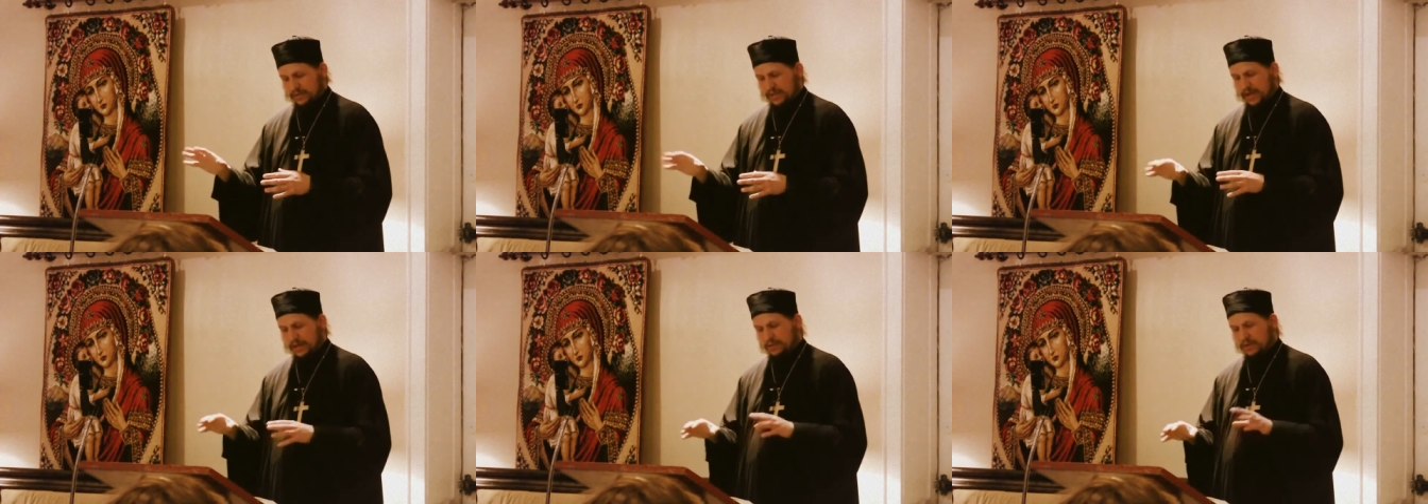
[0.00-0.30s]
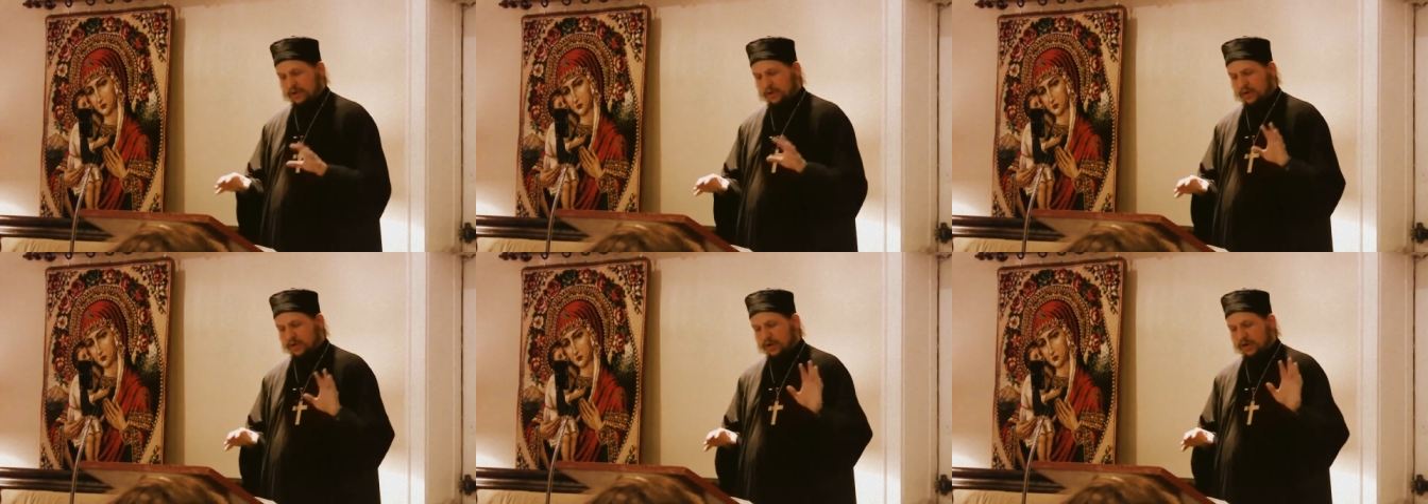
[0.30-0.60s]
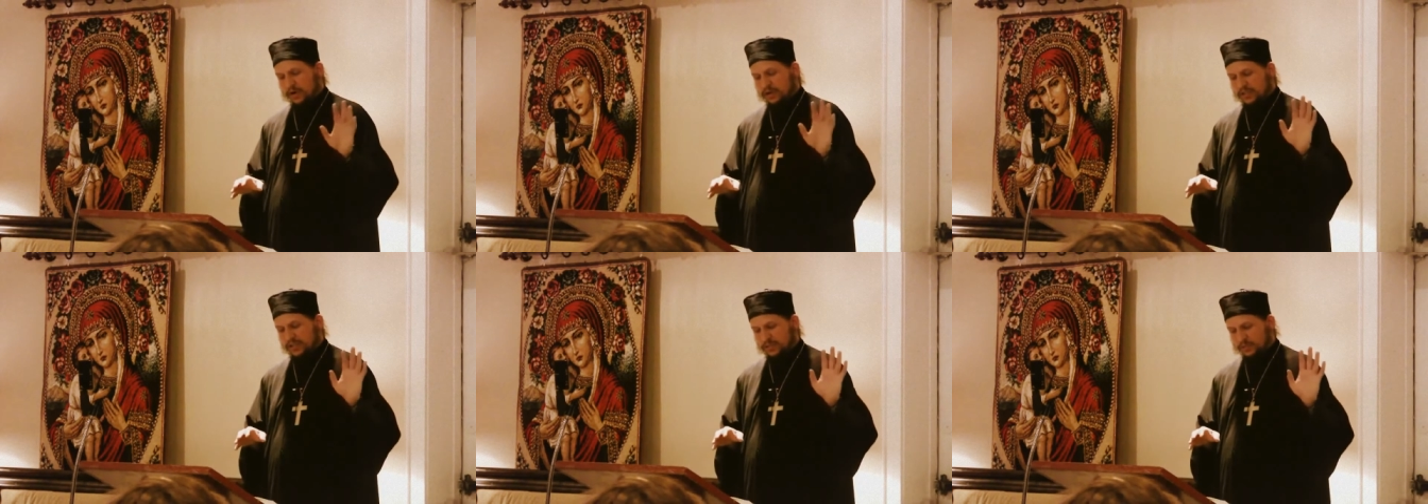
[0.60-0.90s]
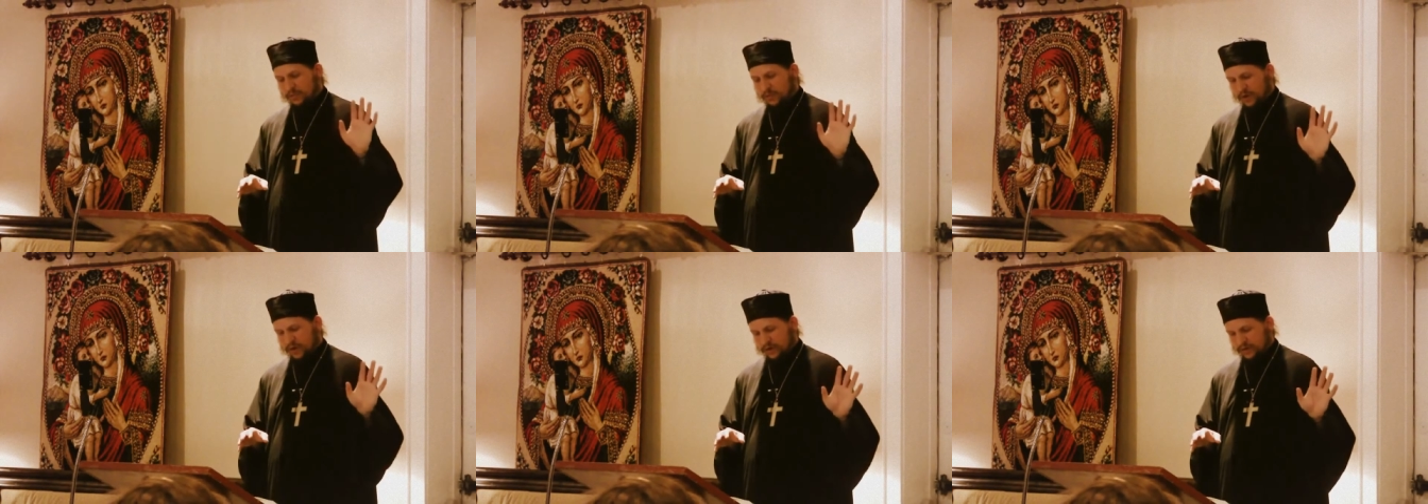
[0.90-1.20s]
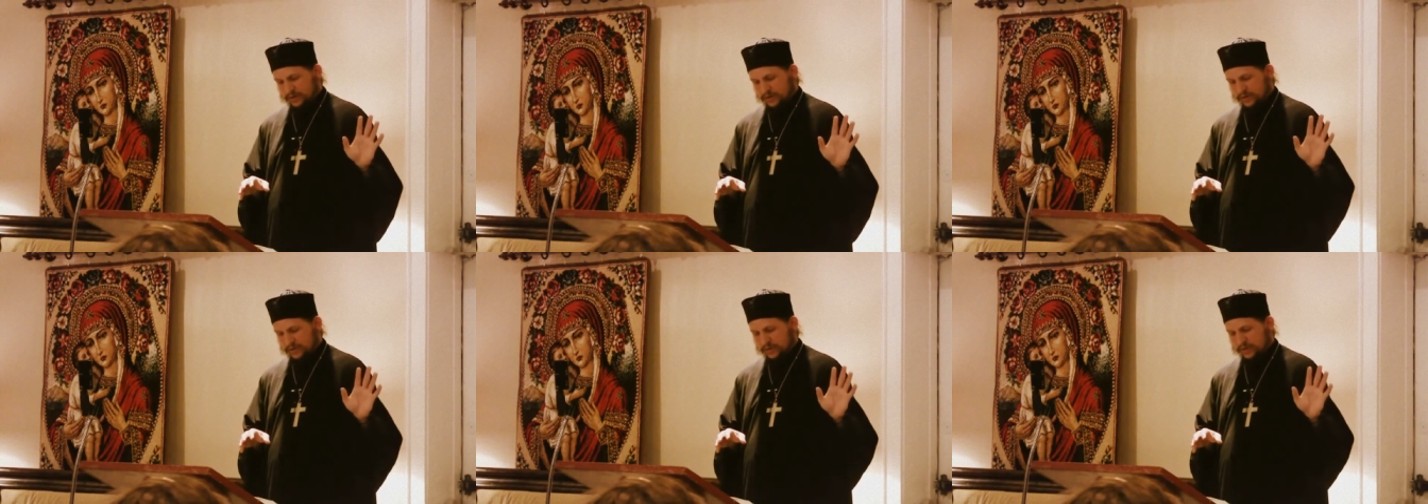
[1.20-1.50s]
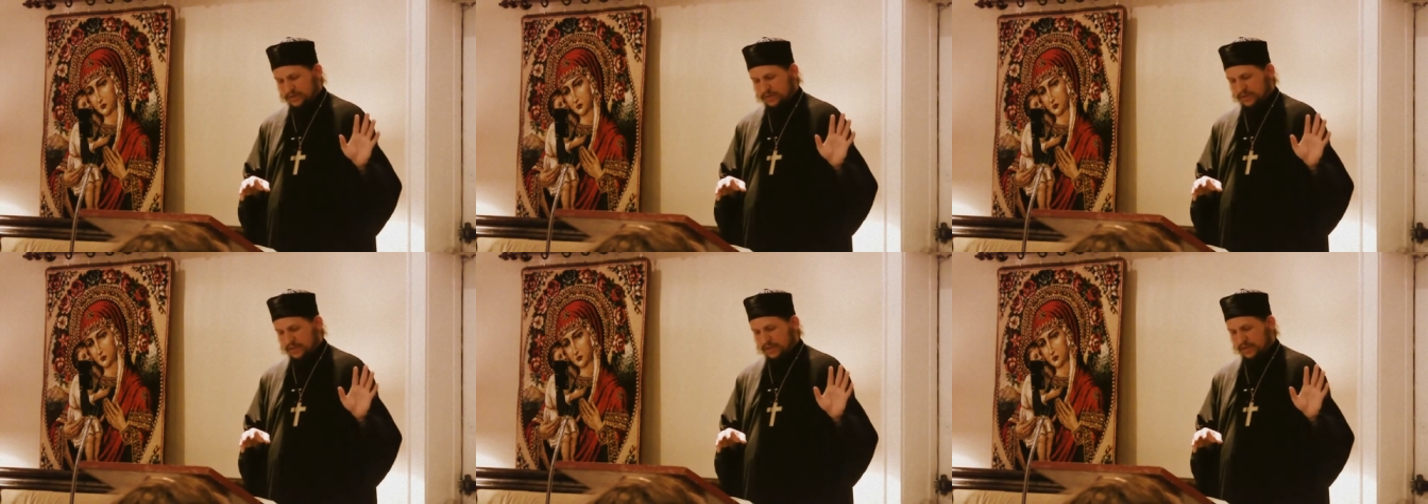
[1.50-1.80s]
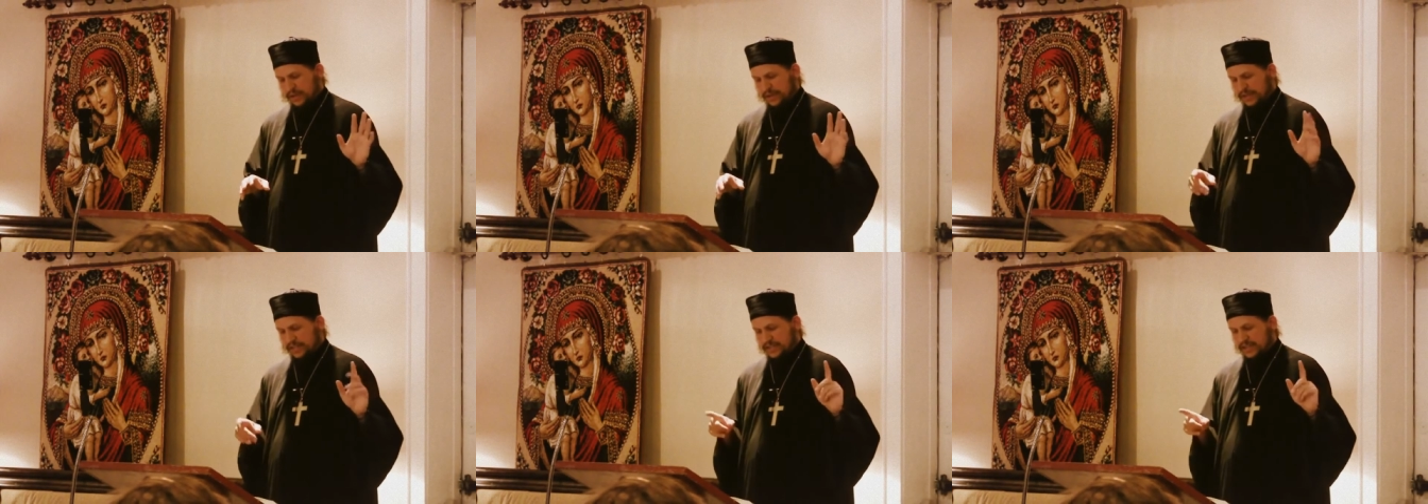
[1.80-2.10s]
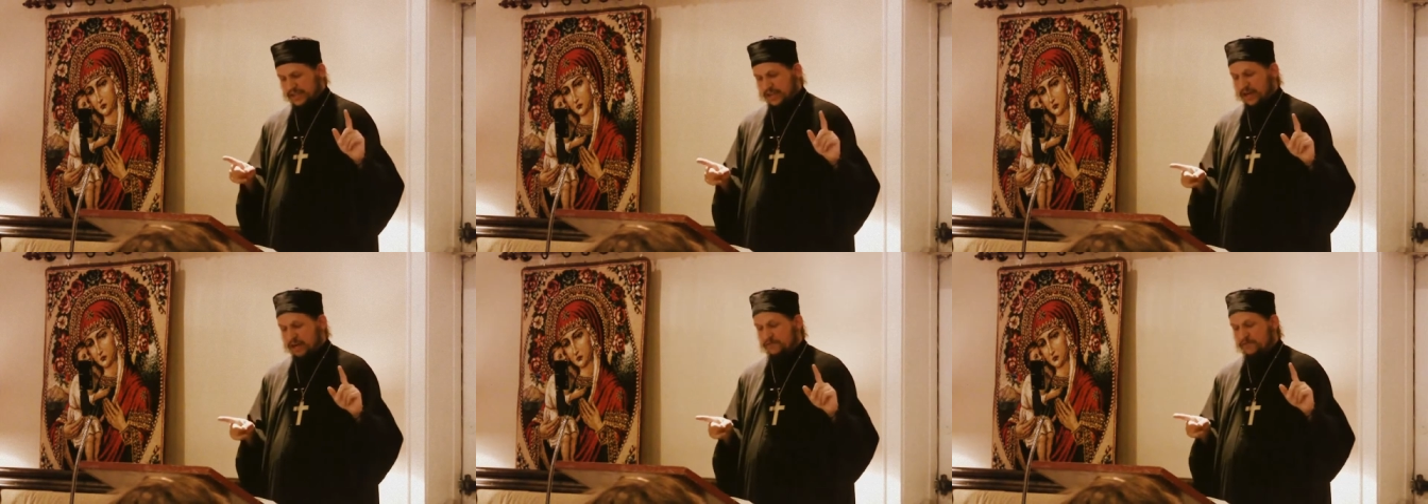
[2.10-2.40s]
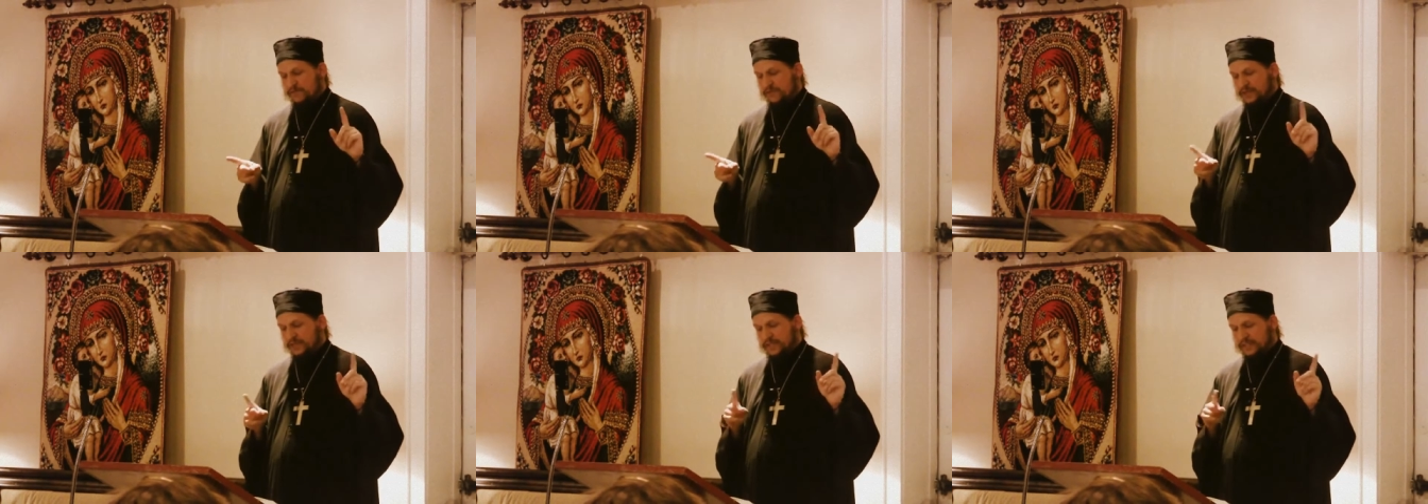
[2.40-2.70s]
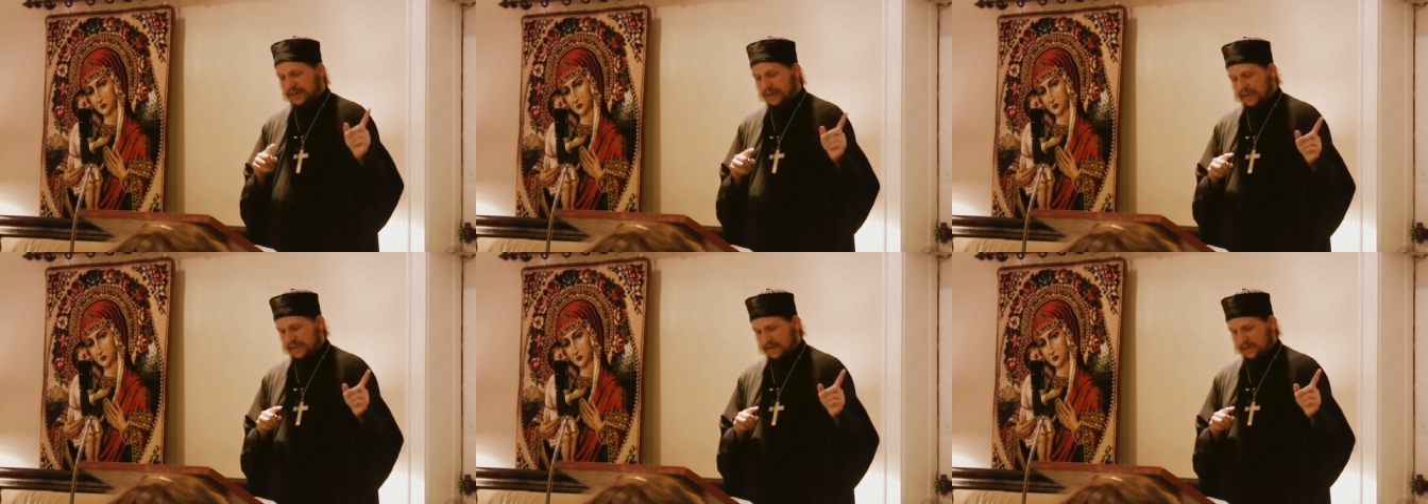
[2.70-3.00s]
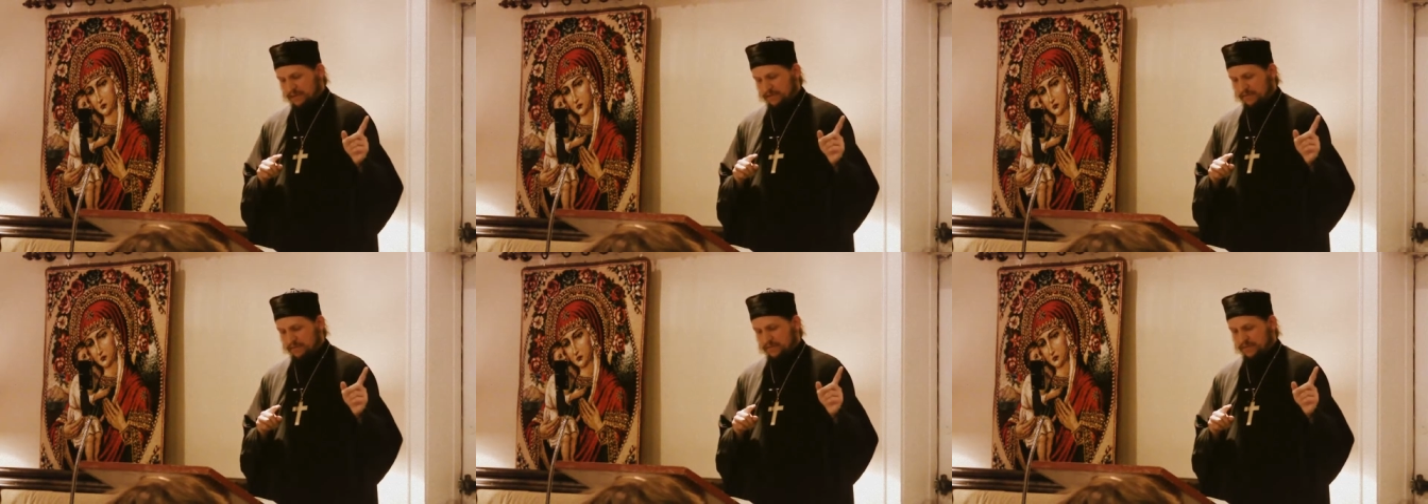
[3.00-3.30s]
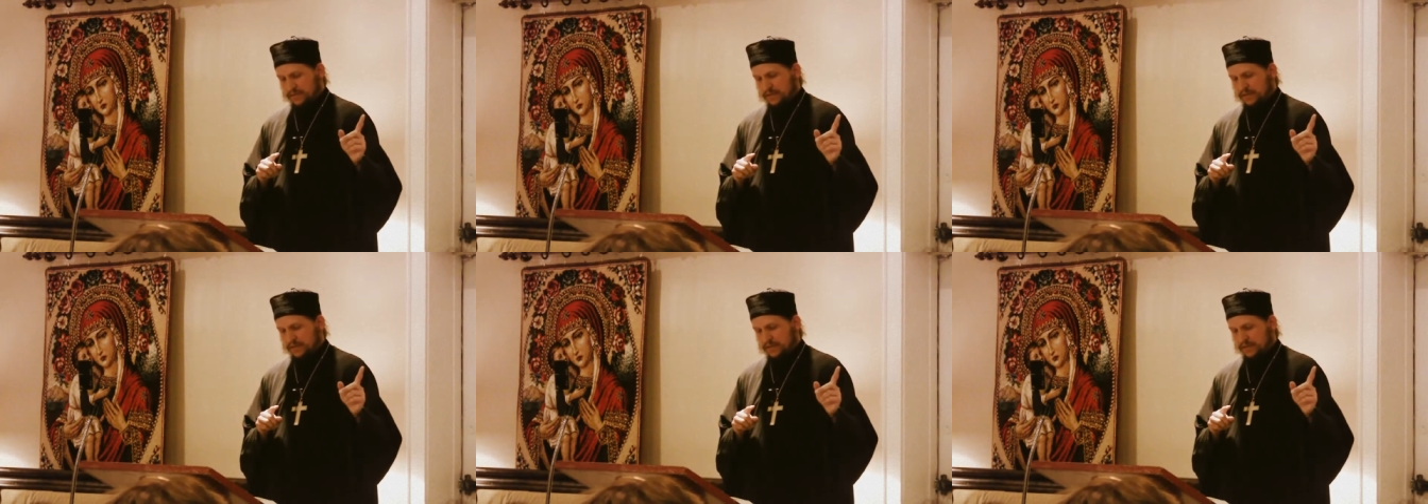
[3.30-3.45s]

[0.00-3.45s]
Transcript: I'm going somewhere else. And he set off for a cave.